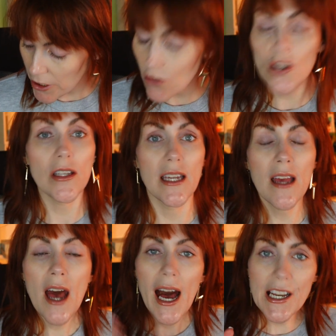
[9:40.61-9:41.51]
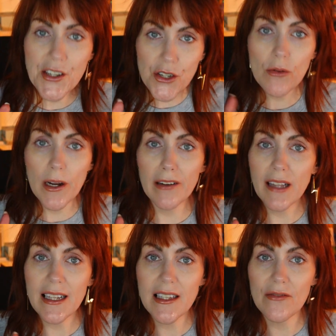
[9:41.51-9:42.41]
Usually I do wear
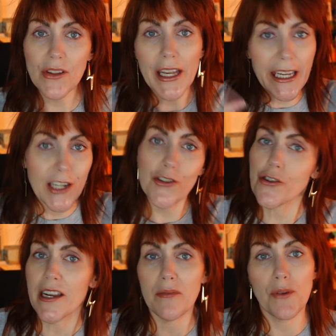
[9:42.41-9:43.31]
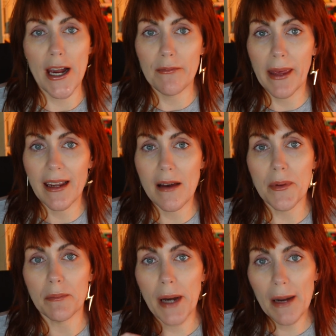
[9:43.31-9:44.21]
lots of like intricate bright makeup
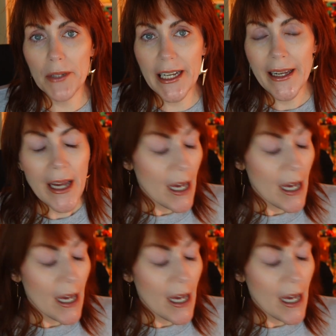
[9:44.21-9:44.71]
in public,